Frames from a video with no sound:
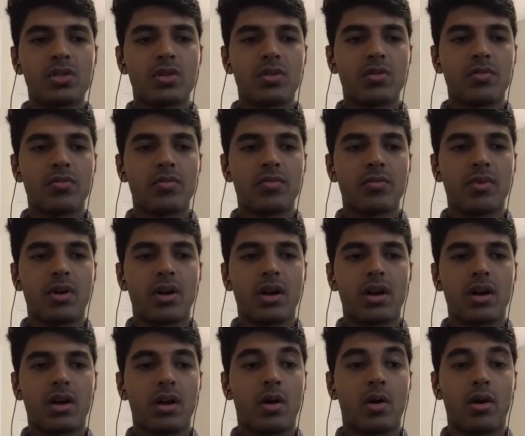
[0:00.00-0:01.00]
So,
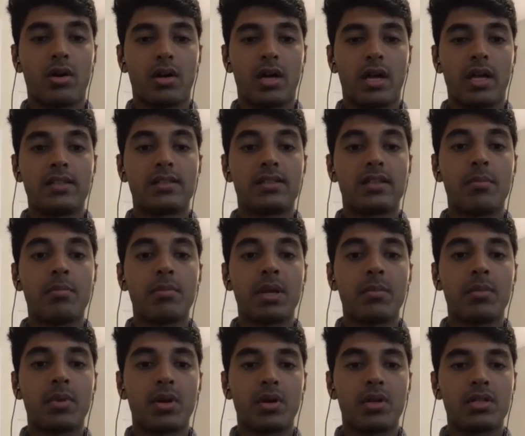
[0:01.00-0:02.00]
and some
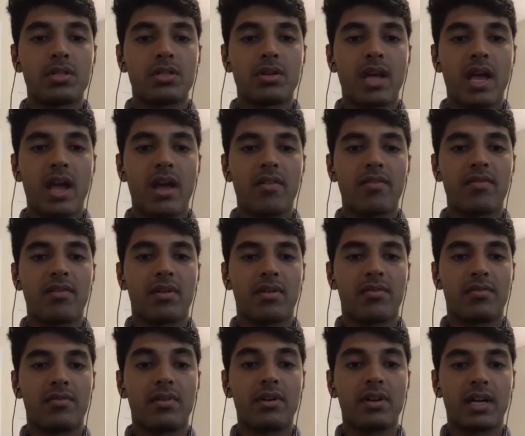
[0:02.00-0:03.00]
people also have
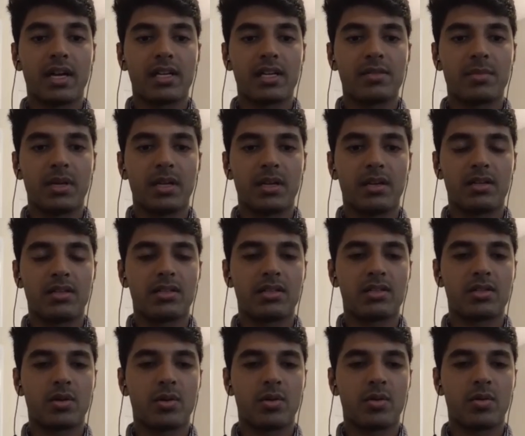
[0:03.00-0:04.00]
a work
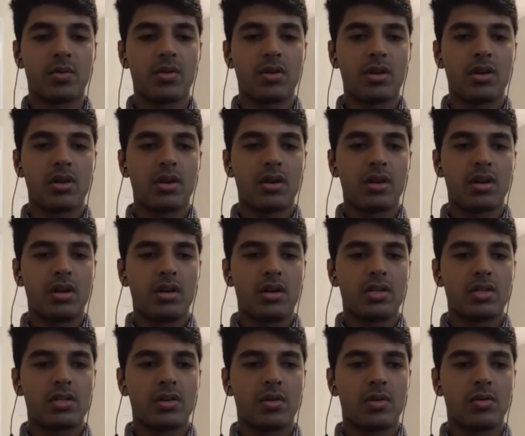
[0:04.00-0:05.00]
experience.
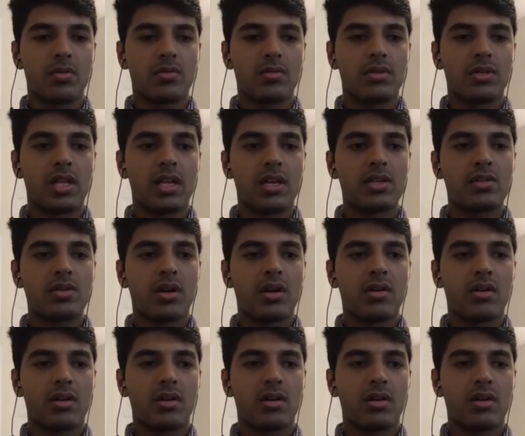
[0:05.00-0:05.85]
So there is